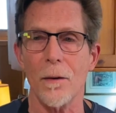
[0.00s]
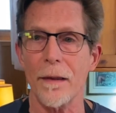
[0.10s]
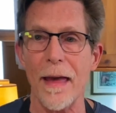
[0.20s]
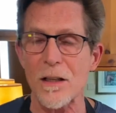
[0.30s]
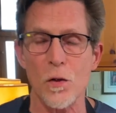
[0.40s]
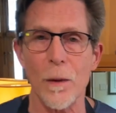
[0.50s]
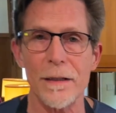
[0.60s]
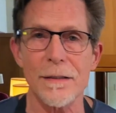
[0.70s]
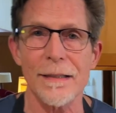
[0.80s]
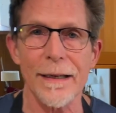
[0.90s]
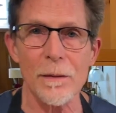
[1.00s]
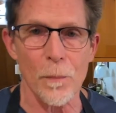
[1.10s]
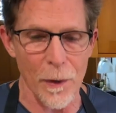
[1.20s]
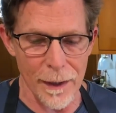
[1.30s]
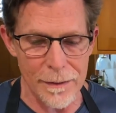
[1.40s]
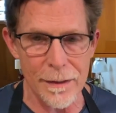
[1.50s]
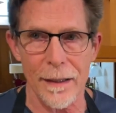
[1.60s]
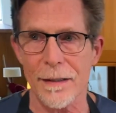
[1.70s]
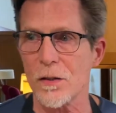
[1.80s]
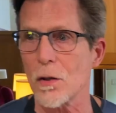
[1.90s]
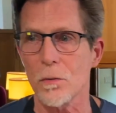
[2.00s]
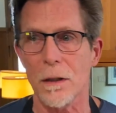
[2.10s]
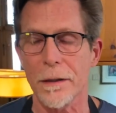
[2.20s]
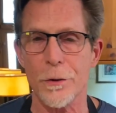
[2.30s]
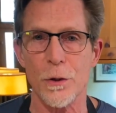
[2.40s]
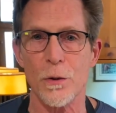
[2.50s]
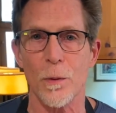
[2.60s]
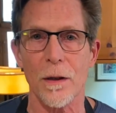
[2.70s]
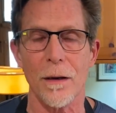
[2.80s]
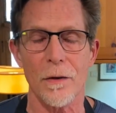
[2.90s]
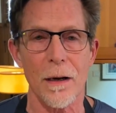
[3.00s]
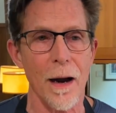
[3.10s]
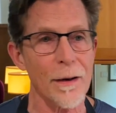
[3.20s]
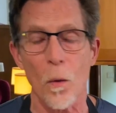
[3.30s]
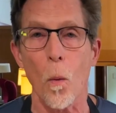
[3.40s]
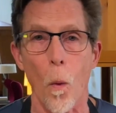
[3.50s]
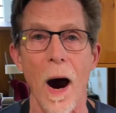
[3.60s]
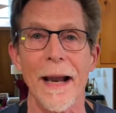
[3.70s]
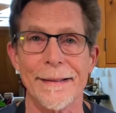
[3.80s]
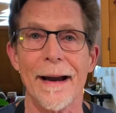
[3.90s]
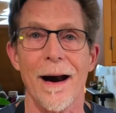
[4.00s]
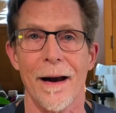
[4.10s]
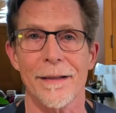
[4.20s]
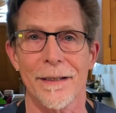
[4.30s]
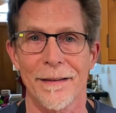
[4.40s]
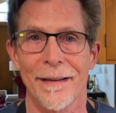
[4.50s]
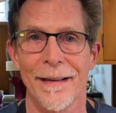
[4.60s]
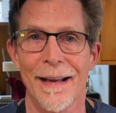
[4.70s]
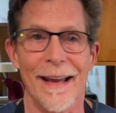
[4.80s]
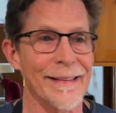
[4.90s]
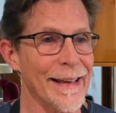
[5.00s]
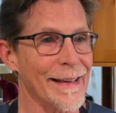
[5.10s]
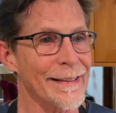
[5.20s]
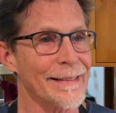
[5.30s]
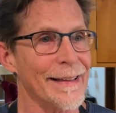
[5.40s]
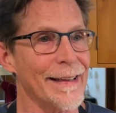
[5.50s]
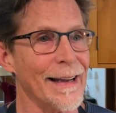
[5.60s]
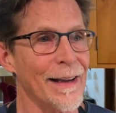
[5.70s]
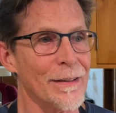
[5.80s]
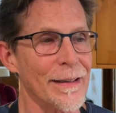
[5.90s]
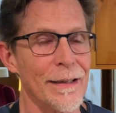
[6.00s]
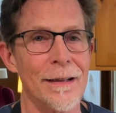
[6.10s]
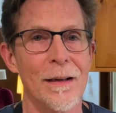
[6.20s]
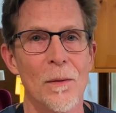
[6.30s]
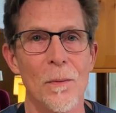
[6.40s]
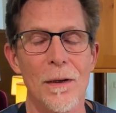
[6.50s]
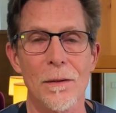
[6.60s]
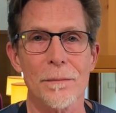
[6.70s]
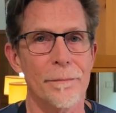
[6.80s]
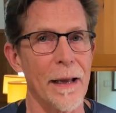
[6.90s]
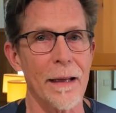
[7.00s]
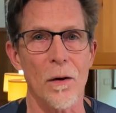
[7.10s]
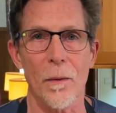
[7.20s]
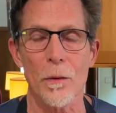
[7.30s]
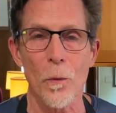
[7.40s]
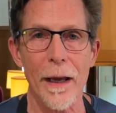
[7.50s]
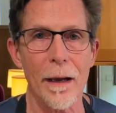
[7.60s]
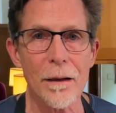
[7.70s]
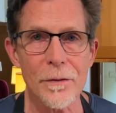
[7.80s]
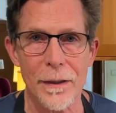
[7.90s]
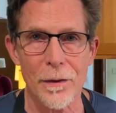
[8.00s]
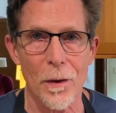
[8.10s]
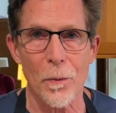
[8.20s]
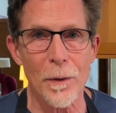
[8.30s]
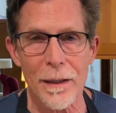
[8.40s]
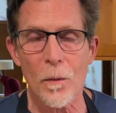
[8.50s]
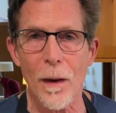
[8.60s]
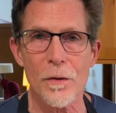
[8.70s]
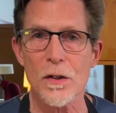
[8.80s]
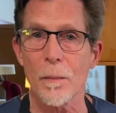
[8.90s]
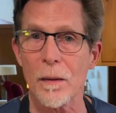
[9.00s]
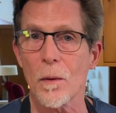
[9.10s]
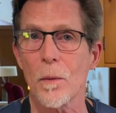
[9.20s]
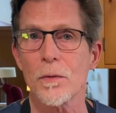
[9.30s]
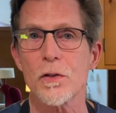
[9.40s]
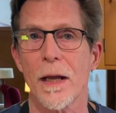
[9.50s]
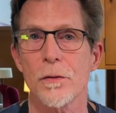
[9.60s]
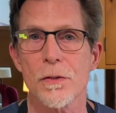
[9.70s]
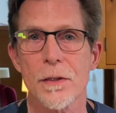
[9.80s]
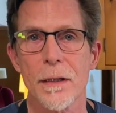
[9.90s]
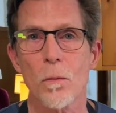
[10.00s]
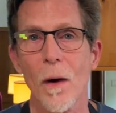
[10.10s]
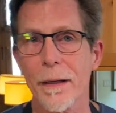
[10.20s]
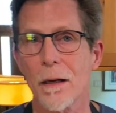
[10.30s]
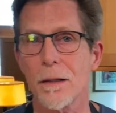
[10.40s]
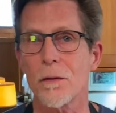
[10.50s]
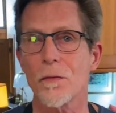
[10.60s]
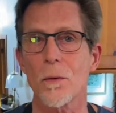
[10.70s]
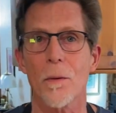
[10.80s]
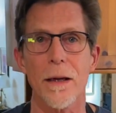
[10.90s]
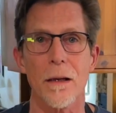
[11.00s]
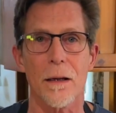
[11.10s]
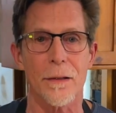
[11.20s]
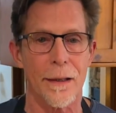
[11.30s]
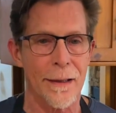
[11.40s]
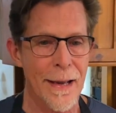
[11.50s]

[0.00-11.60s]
and that sweetness that it brings, and it's so delicious with avocado, why not? And then the onion, well, mango and red onion go really well, so maybe we'll change the white onion for red onion.